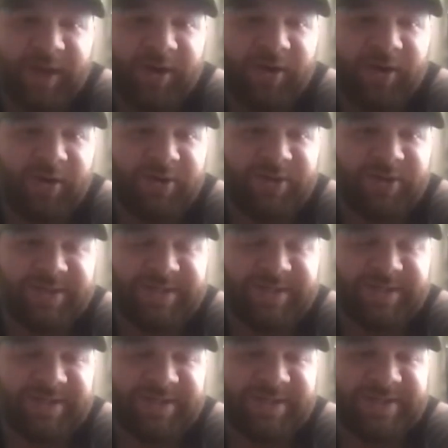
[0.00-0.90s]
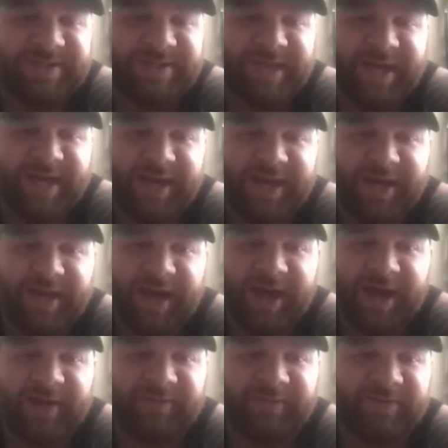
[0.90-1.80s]
people that are just
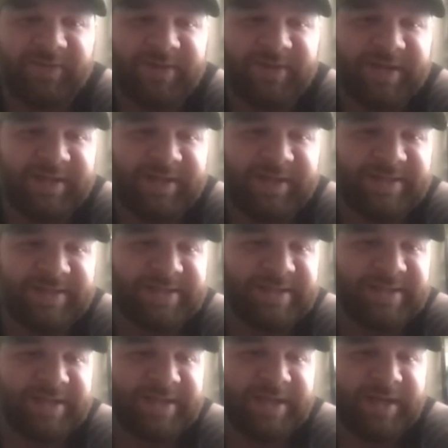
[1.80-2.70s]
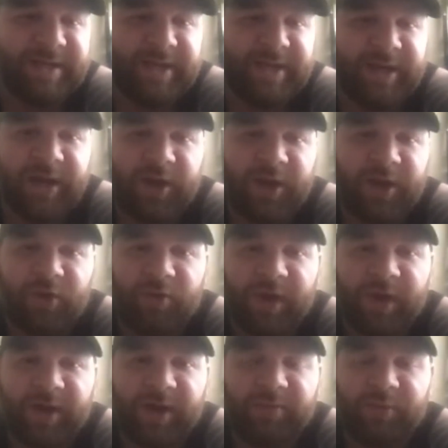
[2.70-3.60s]
insane athletes,
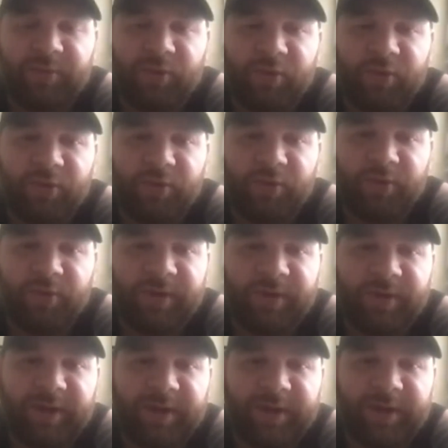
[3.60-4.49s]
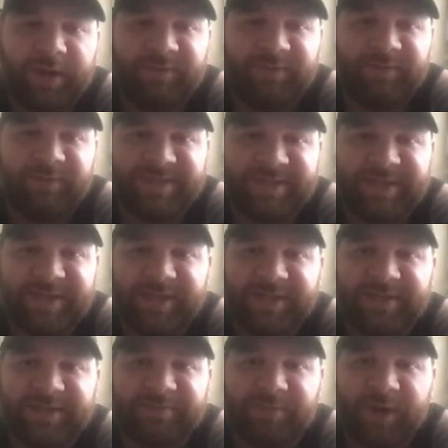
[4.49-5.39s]
incredible
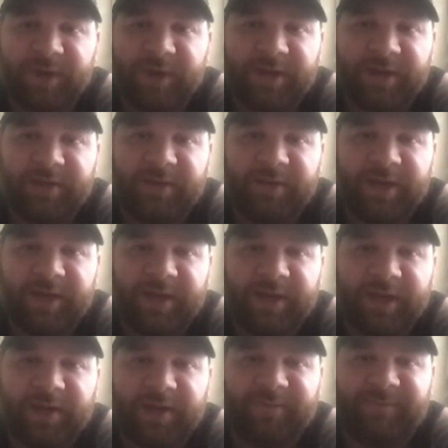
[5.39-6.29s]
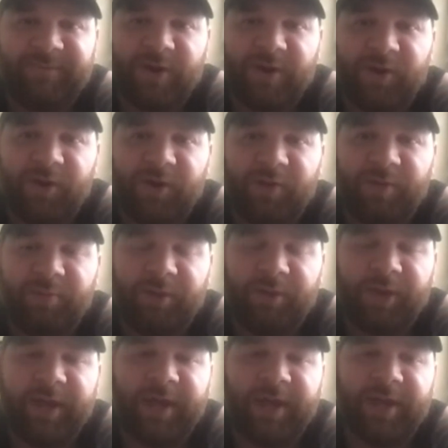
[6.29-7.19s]
physiques, but they can't follow a
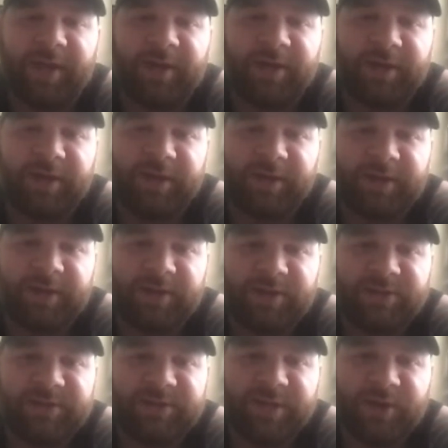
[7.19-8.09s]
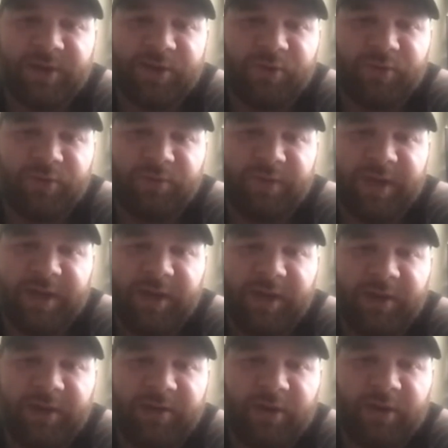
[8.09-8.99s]
plan, so
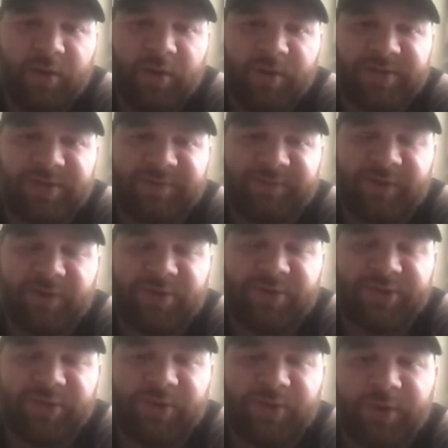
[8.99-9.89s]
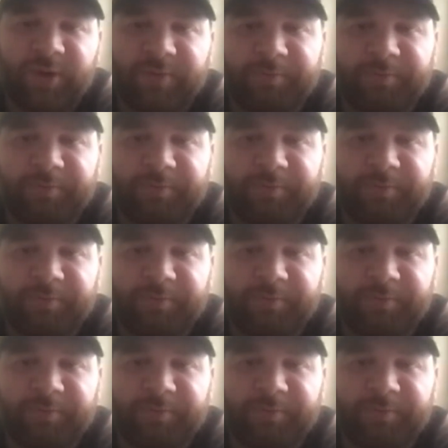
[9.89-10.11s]
they always fall short.